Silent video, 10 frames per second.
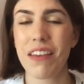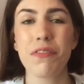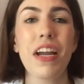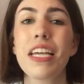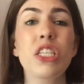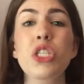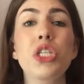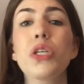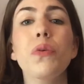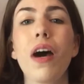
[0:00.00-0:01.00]
Frank is
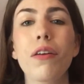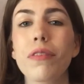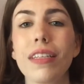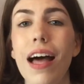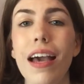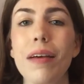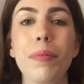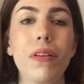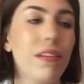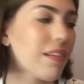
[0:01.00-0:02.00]
too
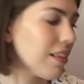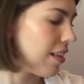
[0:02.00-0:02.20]
unreliable.